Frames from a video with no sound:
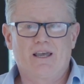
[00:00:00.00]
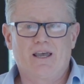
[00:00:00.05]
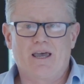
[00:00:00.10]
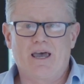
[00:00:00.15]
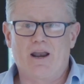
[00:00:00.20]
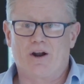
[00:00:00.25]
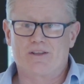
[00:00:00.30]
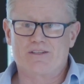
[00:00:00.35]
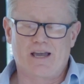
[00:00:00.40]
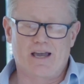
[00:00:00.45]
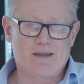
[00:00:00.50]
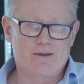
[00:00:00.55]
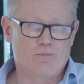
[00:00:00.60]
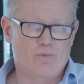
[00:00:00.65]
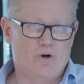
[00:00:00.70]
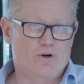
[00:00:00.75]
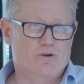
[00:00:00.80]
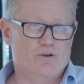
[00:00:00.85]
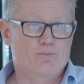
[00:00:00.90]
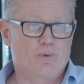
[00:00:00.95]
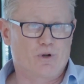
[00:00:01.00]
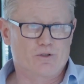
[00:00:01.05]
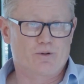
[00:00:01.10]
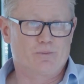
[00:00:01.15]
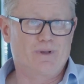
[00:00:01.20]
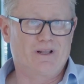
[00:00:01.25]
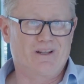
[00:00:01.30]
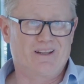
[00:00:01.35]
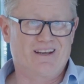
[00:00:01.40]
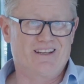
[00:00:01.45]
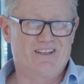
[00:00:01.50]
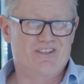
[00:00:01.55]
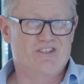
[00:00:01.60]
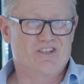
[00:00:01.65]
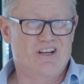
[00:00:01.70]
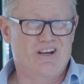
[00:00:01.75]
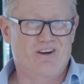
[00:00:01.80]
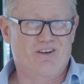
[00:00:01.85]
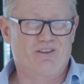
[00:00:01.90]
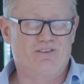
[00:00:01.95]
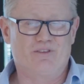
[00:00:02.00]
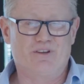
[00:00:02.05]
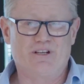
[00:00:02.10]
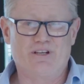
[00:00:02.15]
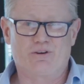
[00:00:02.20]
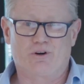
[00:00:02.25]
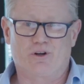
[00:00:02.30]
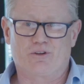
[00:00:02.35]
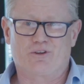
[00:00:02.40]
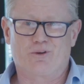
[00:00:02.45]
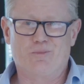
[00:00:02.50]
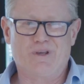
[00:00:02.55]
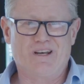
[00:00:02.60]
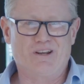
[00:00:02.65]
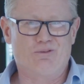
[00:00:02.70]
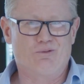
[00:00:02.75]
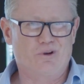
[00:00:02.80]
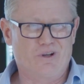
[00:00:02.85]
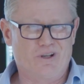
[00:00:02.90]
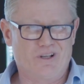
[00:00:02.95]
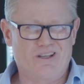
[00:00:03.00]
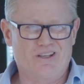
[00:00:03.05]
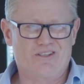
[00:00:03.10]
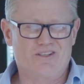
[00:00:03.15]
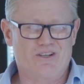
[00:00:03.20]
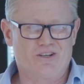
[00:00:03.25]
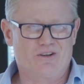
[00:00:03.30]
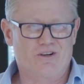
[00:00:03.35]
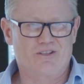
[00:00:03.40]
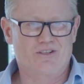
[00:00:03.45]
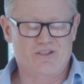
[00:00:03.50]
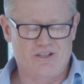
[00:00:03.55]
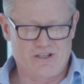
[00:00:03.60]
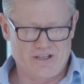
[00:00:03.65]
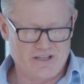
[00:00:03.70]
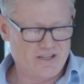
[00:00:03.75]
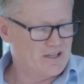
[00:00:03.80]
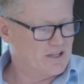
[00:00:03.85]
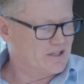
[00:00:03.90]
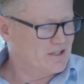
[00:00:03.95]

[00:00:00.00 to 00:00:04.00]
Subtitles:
And I take my responsibility as chair of the Vignerons Committee really seriously.